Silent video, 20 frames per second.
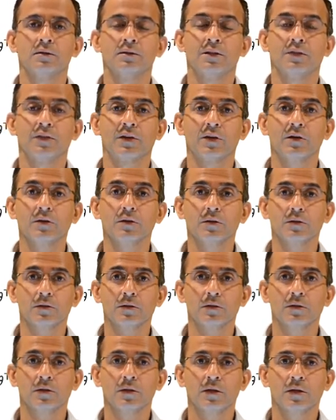difficult
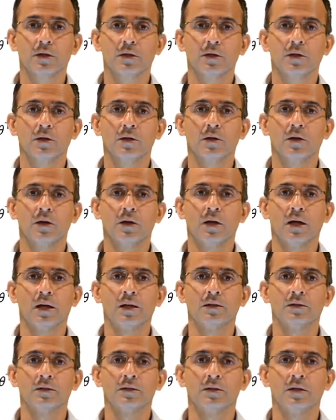
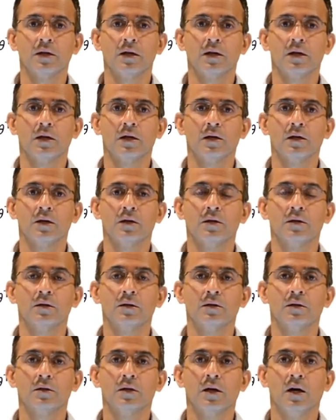and uh,
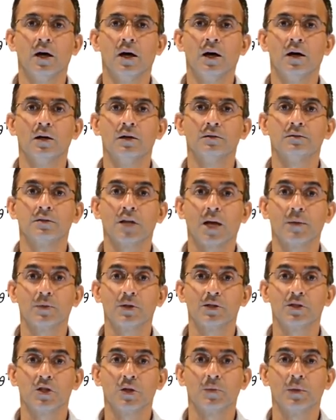uh,
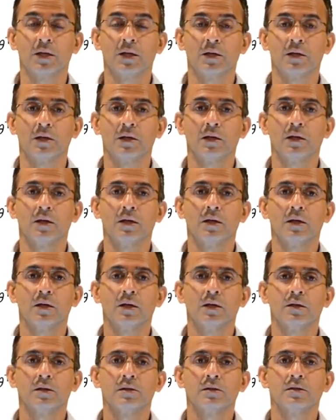time-consuming.
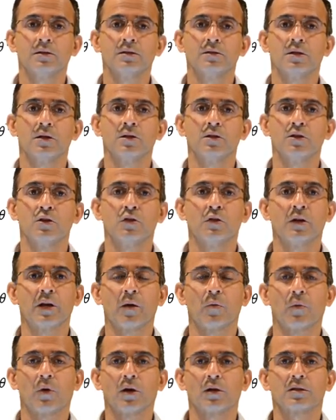Certain neural
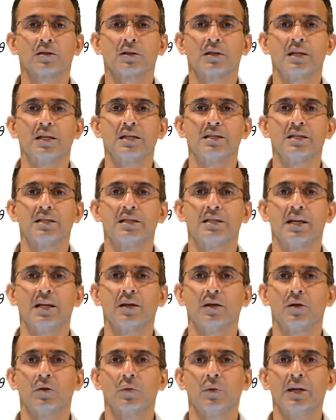networks can easily
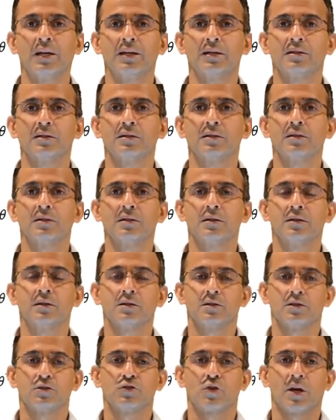take weeks
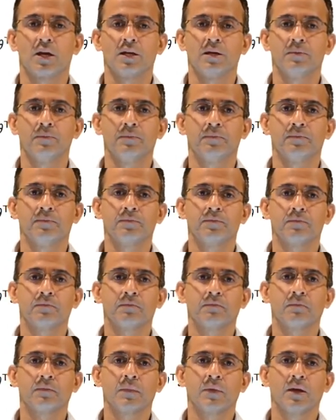to train.
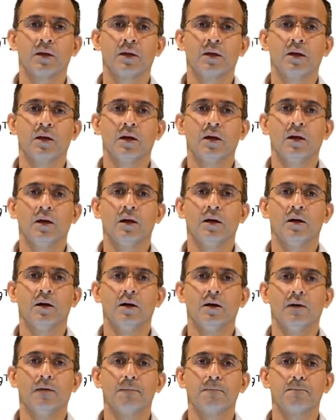
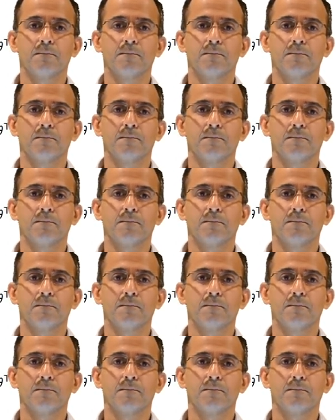Uh,